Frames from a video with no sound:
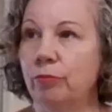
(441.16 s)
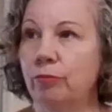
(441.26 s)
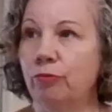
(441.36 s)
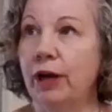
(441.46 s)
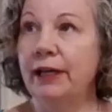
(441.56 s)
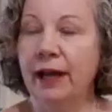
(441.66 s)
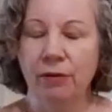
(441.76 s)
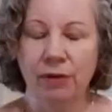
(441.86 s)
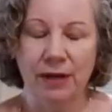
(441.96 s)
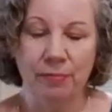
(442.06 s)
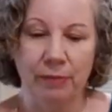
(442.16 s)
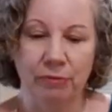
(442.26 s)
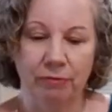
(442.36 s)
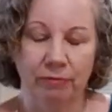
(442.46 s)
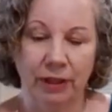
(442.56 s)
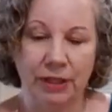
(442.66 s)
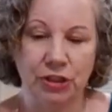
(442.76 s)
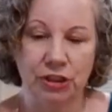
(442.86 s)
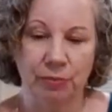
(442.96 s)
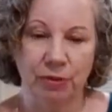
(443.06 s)
right now, my
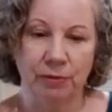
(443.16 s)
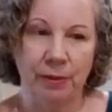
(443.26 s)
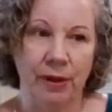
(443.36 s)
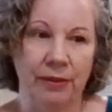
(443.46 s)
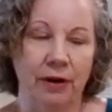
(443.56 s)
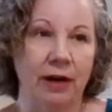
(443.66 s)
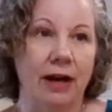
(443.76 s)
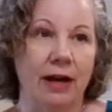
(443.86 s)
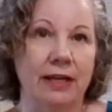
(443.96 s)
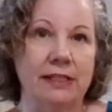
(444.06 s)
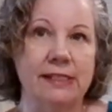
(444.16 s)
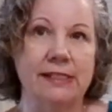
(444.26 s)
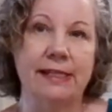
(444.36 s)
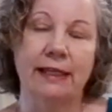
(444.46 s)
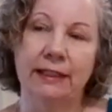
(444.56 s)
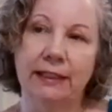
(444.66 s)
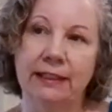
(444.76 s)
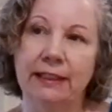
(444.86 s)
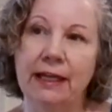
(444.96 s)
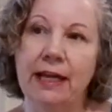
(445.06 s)
relationship with my mother is,
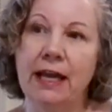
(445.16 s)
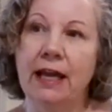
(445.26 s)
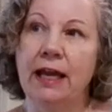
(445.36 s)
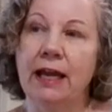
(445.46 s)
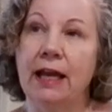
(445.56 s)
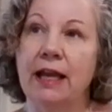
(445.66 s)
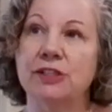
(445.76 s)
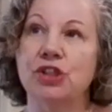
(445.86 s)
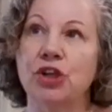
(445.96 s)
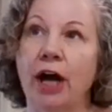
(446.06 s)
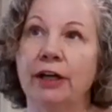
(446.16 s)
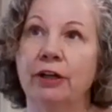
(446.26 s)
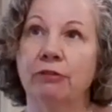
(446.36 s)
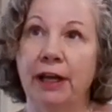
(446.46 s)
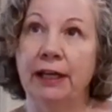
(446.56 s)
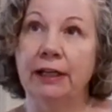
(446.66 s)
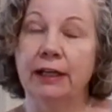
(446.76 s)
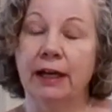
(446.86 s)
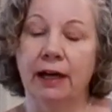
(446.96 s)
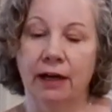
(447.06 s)
it's not great.
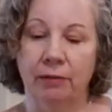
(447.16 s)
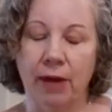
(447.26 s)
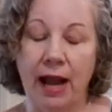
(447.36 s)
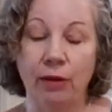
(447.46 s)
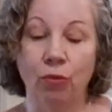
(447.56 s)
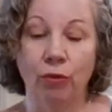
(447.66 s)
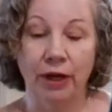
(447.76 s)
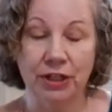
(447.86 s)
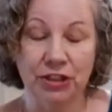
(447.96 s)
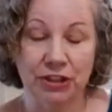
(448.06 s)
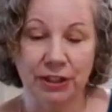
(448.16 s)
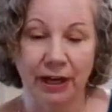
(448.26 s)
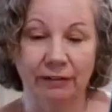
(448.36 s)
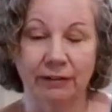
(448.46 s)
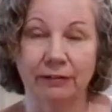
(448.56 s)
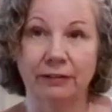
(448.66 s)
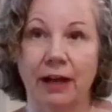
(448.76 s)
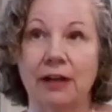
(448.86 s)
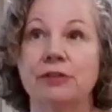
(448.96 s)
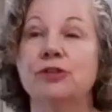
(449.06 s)
Um, I wish, I,
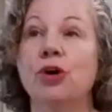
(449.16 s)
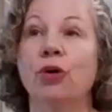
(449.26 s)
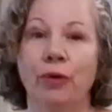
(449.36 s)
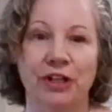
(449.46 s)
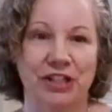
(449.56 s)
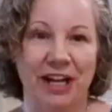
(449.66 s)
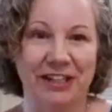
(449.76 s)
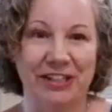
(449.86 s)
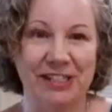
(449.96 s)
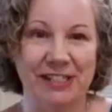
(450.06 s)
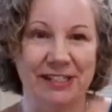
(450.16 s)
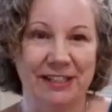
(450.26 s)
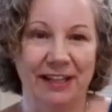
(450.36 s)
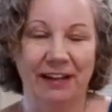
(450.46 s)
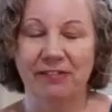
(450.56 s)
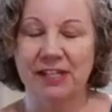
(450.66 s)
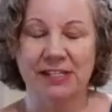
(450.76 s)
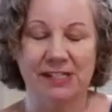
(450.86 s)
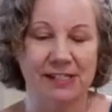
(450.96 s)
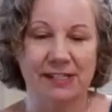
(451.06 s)
I so wish I could give
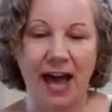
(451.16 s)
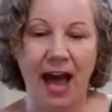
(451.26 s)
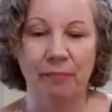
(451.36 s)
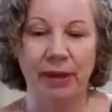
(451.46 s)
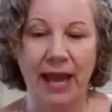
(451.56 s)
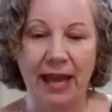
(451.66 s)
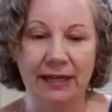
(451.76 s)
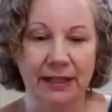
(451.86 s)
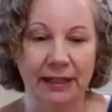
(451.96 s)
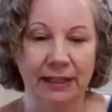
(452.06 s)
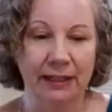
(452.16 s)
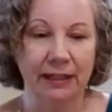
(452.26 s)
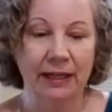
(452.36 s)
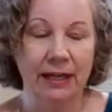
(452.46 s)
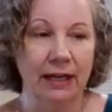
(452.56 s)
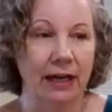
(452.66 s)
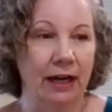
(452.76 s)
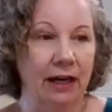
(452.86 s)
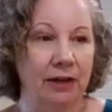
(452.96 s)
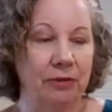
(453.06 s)
this happy ending.
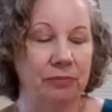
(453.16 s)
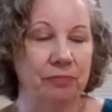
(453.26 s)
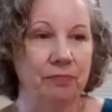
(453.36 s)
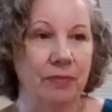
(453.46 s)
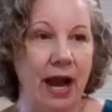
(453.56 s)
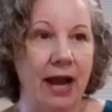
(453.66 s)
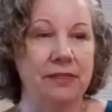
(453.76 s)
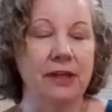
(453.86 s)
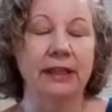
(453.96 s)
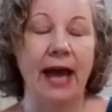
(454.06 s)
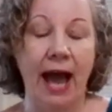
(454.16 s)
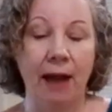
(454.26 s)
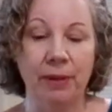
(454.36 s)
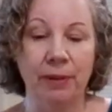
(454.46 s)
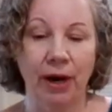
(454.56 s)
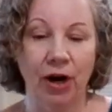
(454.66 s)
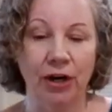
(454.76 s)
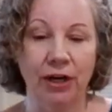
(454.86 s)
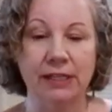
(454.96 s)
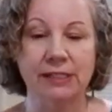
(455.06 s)
Um, I think the happy
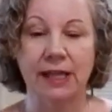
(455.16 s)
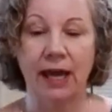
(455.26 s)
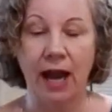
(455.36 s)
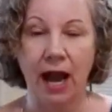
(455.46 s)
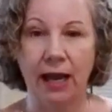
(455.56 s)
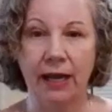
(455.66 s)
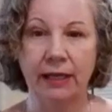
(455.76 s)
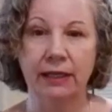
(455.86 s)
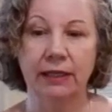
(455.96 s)
part is that I